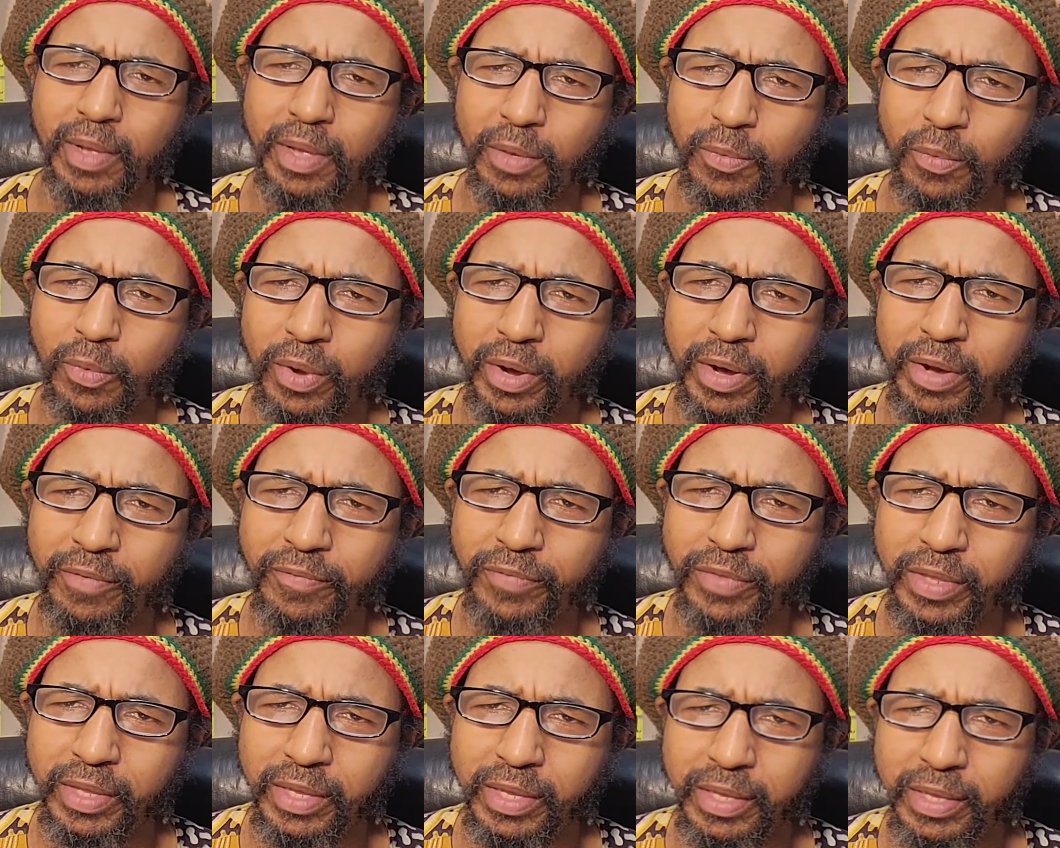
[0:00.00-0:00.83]
one
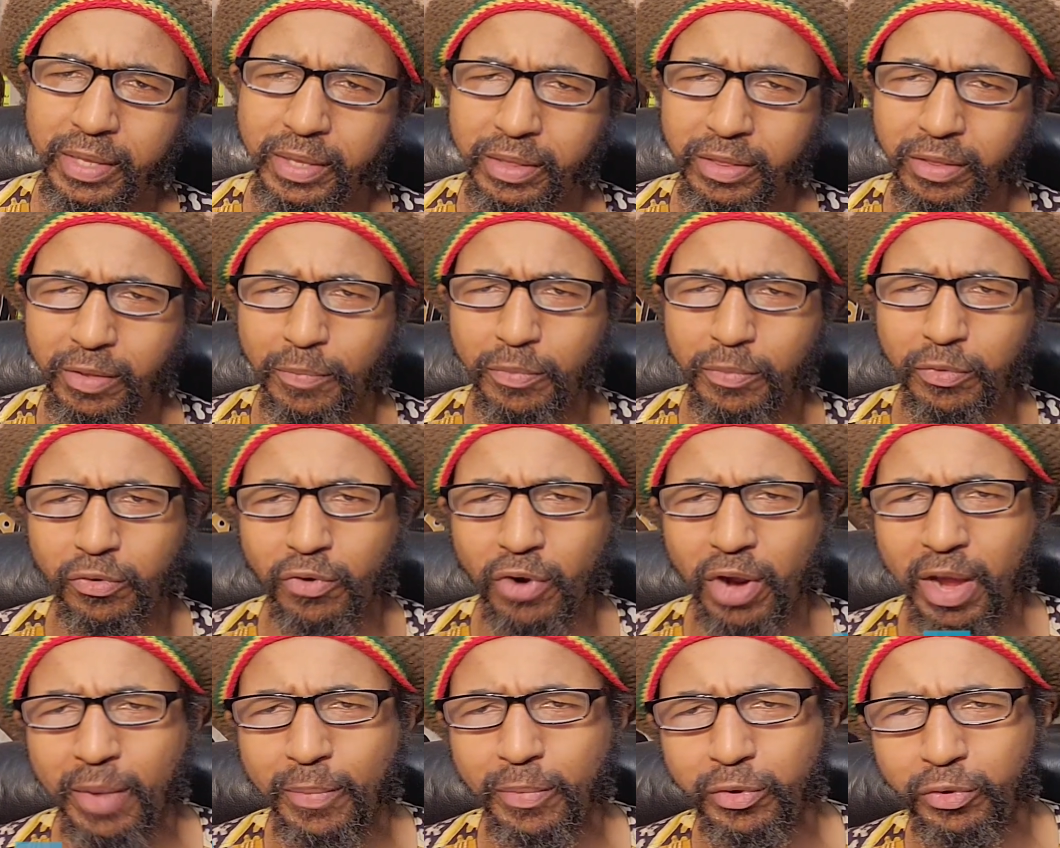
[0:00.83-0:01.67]
of the
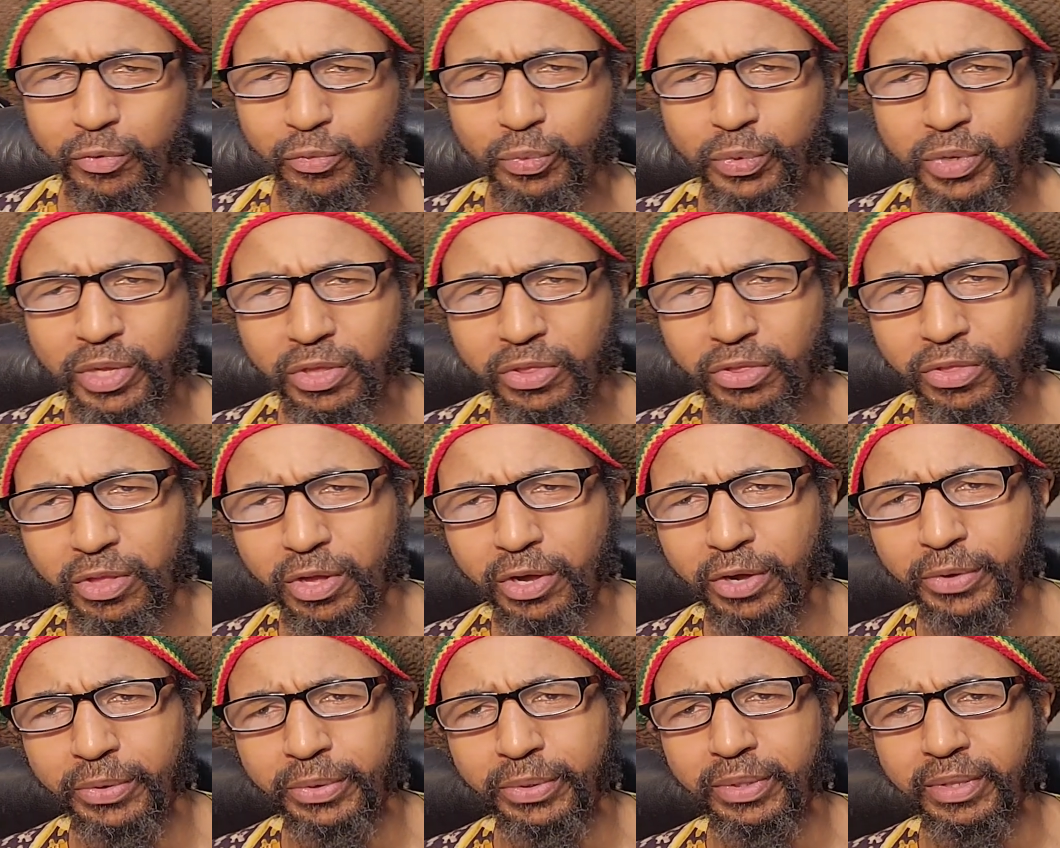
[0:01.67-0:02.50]
subscribers reached
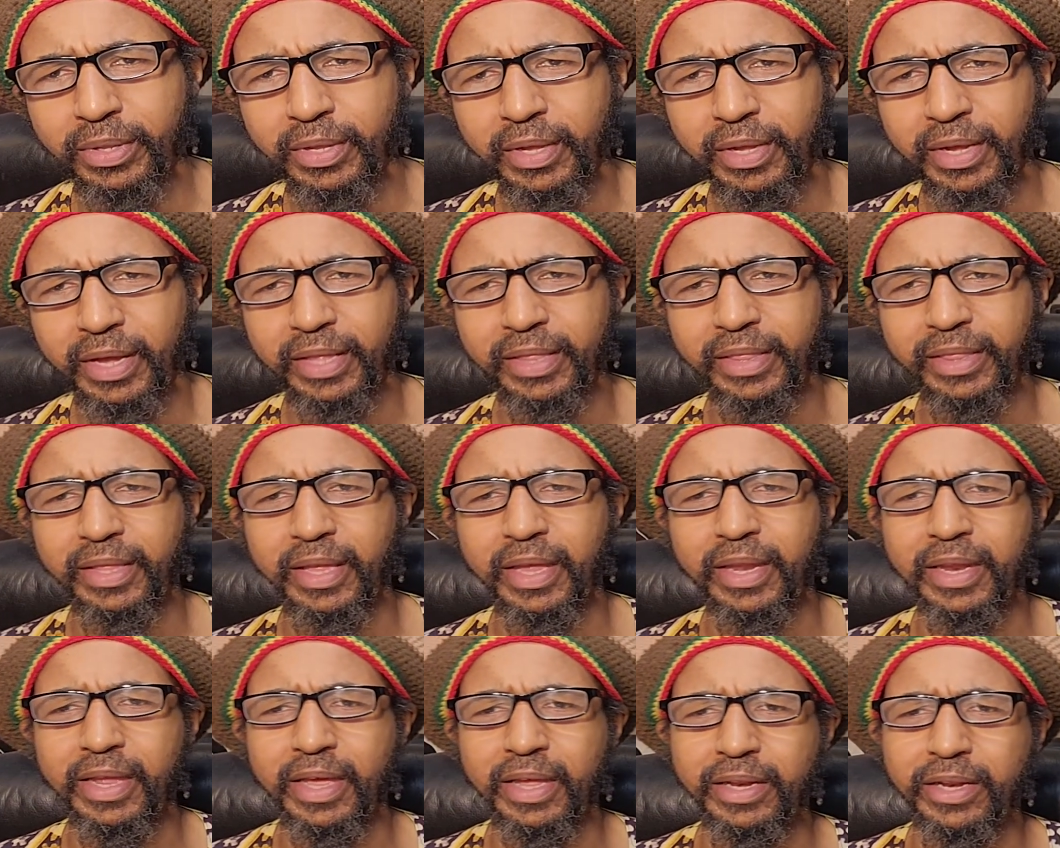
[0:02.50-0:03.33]
out and
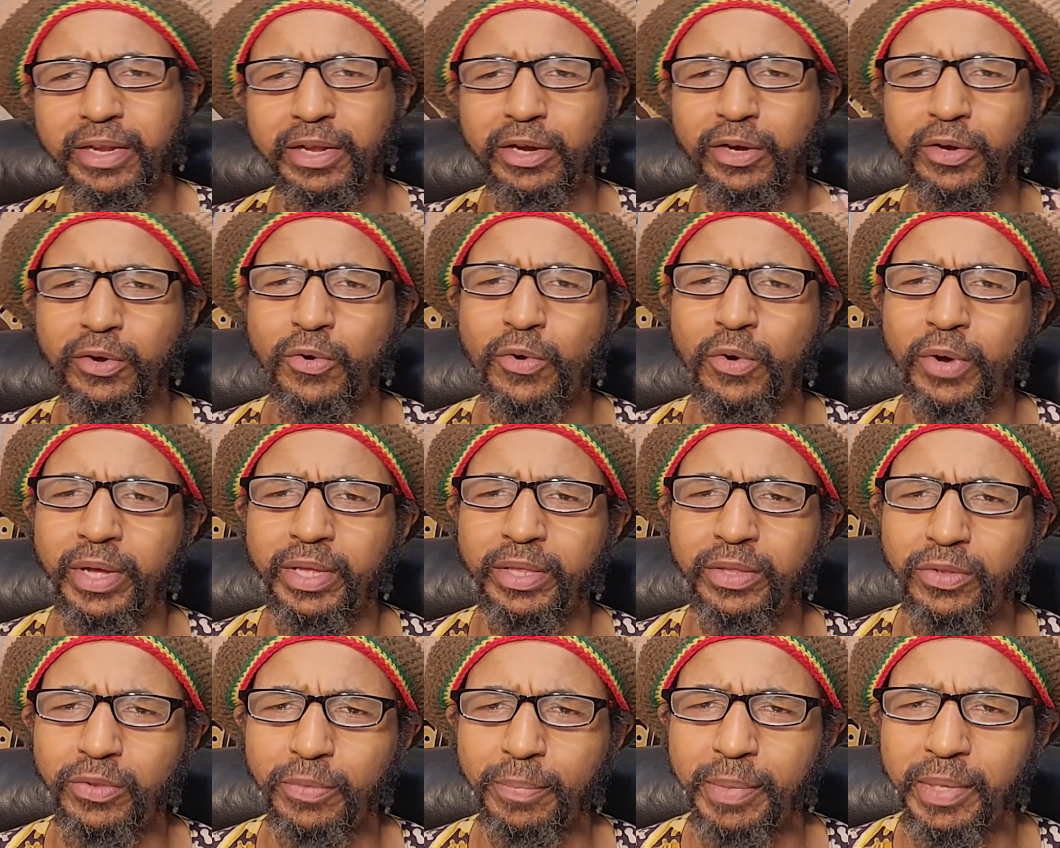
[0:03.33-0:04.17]
said that they're going
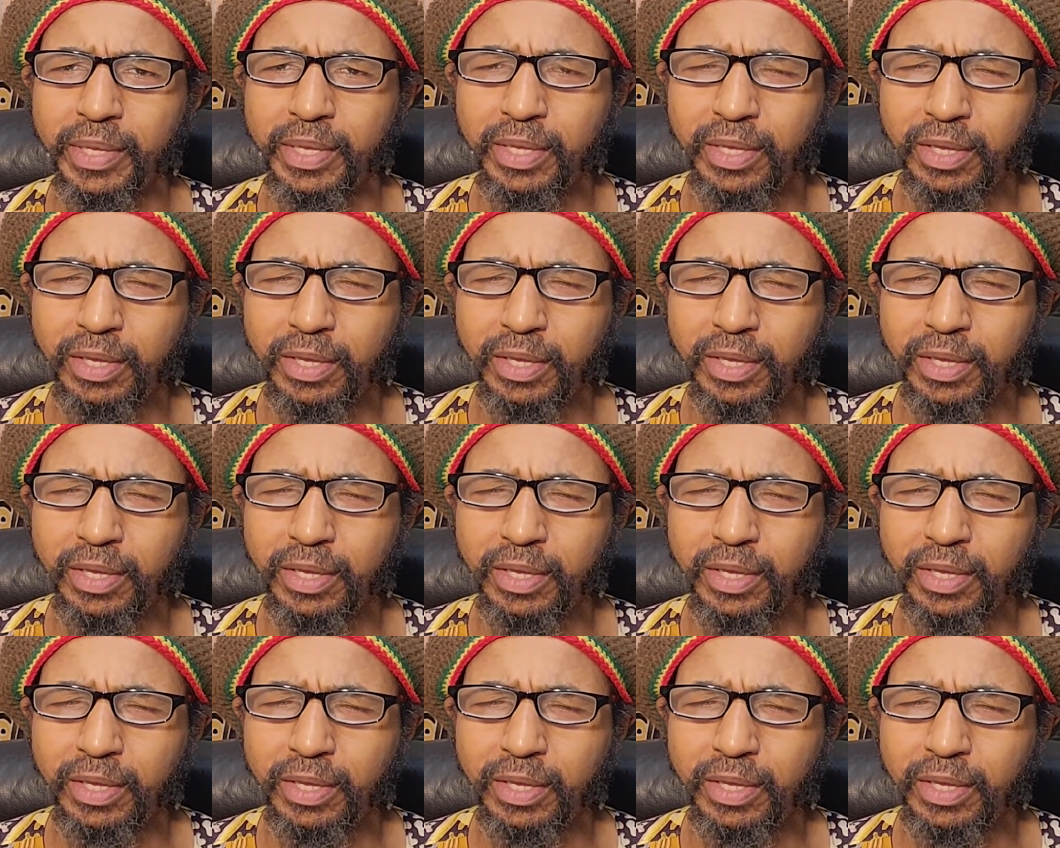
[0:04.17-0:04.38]
to be